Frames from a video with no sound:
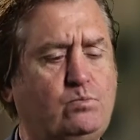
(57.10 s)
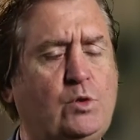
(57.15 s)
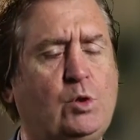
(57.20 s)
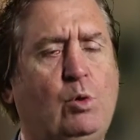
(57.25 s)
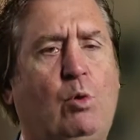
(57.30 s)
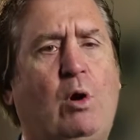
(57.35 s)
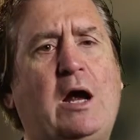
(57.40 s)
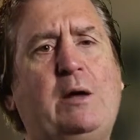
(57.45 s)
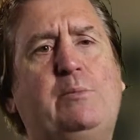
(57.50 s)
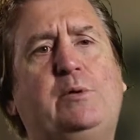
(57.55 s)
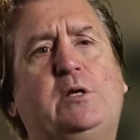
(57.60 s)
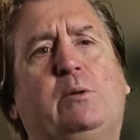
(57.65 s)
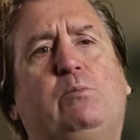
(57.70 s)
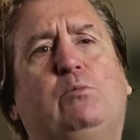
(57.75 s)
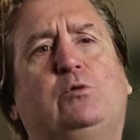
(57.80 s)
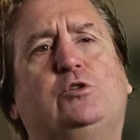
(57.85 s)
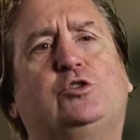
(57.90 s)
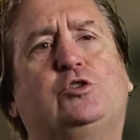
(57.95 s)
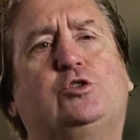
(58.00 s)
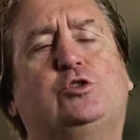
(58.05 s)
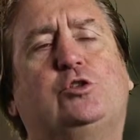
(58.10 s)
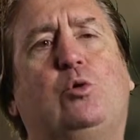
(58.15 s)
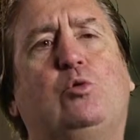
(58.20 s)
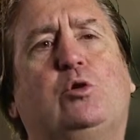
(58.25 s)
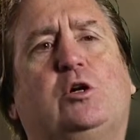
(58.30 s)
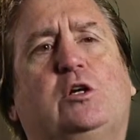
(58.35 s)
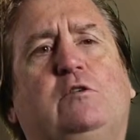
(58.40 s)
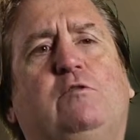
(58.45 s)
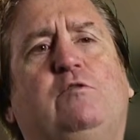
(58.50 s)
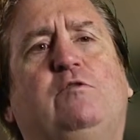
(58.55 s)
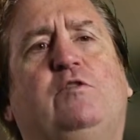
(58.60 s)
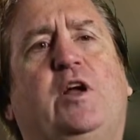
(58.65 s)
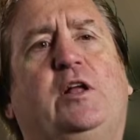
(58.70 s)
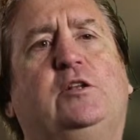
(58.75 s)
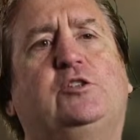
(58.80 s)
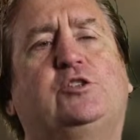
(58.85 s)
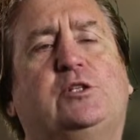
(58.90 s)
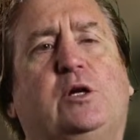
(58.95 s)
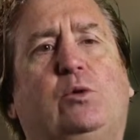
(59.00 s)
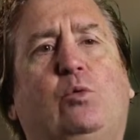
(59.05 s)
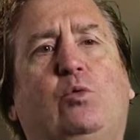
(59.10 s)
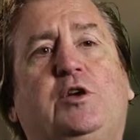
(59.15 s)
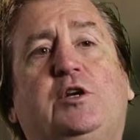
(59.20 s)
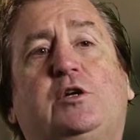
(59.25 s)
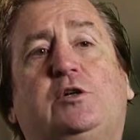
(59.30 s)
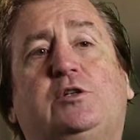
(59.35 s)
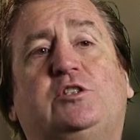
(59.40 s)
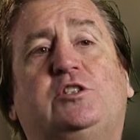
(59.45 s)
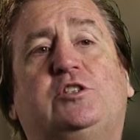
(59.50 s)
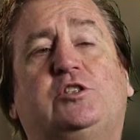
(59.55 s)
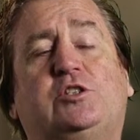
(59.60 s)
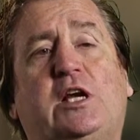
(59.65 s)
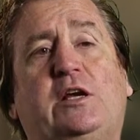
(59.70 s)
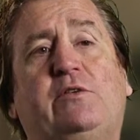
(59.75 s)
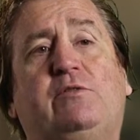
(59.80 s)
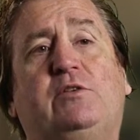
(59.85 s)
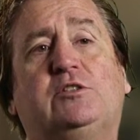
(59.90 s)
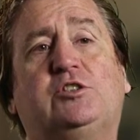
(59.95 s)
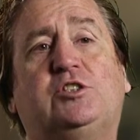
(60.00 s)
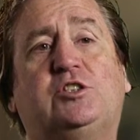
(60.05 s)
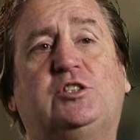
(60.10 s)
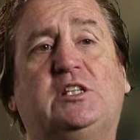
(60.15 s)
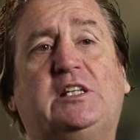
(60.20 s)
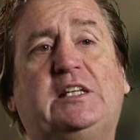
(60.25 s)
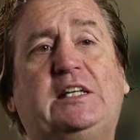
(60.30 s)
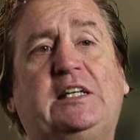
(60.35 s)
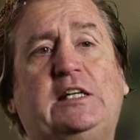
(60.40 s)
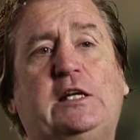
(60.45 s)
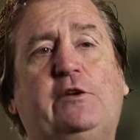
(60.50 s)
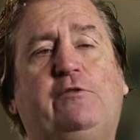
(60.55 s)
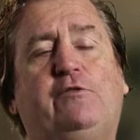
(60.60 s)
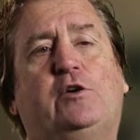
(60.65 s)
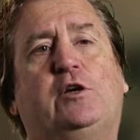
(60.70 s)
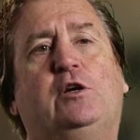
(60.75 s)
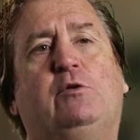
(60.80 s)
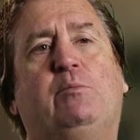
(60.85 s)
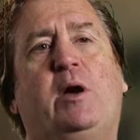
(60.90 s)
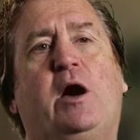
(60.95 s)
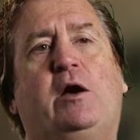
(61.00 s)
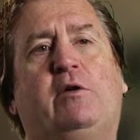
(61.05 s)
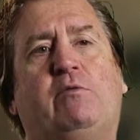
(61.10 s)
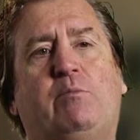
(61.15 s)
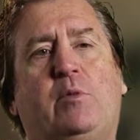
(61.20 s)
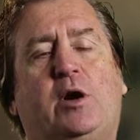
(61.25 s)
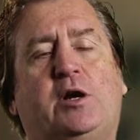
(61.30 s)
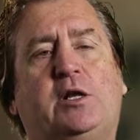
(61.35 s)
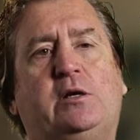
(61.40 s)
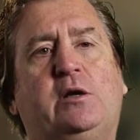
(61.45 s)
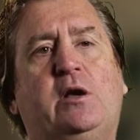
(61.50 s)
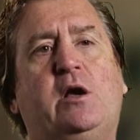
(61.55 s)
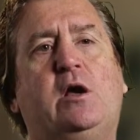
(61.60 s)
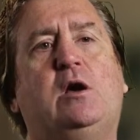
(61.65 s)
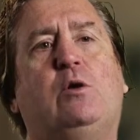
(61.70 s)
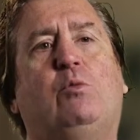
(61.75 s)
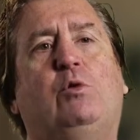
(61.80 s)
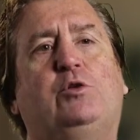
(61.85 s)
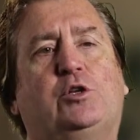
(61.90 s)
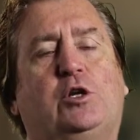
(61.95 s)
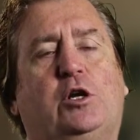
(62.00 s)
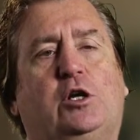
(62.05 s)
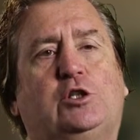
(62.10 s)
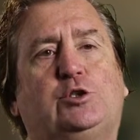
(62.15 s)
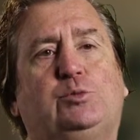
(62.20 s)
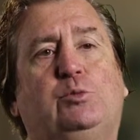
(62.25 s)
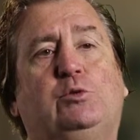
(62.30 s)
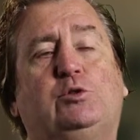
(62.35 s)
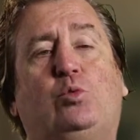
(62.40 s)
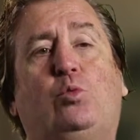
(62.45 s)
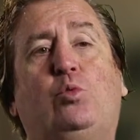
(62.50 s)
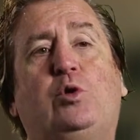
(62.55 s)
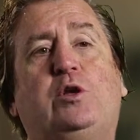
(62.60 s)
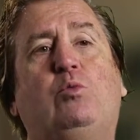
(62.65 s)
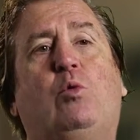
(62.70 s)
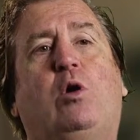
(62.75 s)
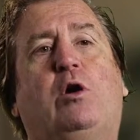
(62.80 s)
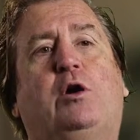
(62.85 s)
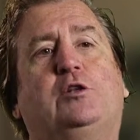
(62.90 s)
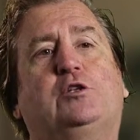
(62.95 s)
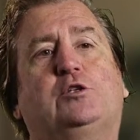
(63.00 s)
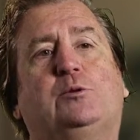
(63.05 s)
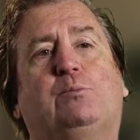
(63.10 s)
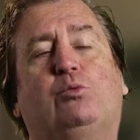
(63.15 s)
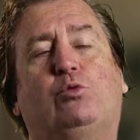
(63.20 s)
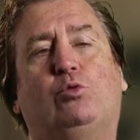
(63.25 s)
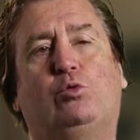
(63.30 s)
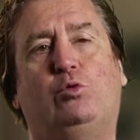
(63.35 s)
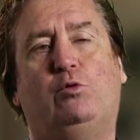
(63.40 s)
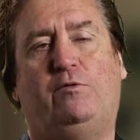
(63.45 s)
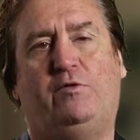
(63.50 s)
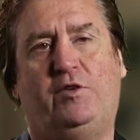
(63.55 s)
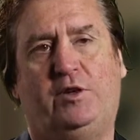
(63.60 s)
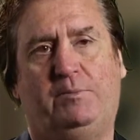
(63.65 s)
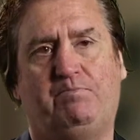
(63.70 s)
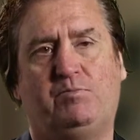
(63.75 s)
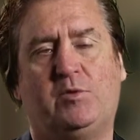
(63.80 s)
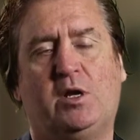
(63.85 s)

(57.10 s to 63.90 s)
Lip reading: Well, IBM was so convinced that we could save a significant amount of money with customers, we wanted to prove it.